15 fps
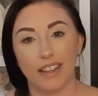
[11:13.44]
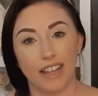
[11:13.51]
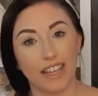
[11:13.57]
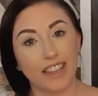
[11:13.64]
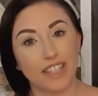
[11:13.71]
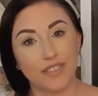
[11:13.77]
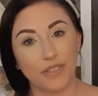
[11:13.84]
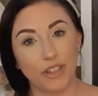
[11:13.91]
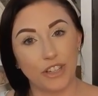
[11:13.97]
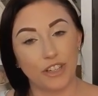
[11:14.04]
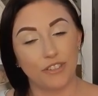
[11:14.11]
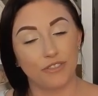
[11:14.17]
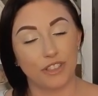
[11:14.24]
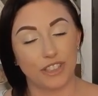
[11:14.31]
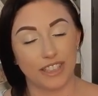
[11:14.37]
like this
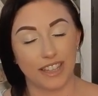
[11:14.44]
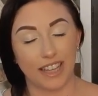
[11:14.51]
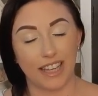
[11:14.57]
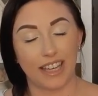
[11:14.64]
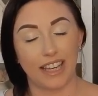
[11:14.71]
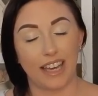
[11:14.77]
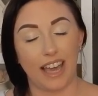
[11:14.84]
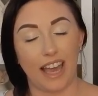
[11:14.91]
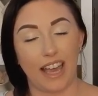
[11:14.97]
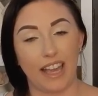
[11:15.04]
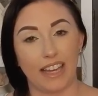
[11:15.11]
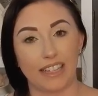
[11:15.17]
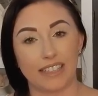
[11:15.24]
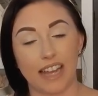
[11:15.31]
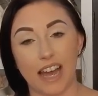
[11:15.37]
video if you did like it,
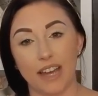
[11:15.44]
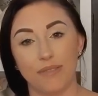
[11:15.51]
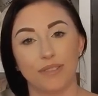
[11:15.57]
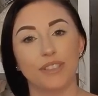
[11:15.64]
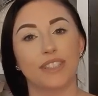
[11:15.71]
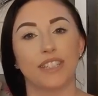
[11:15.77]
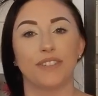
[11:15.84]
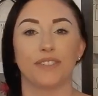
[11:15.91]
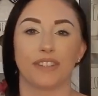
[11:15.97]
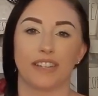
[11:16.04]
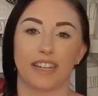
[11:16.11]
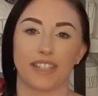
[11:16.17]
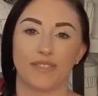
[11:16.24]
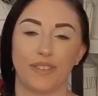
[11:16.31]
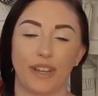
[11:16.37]
and I will see you in the
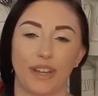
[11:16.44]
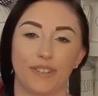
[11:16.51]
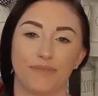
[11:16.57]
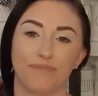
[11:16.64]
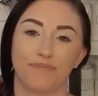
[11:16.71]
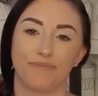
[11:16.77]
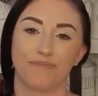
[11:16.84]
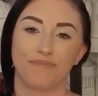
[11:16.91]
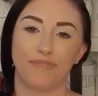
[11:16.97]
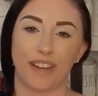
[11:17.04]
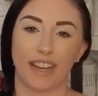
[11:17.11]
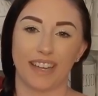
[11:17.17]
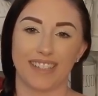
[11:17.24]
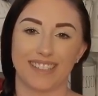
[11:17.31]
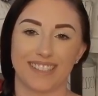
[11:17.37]
next video.
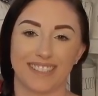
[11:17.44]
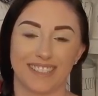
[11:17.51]
Bye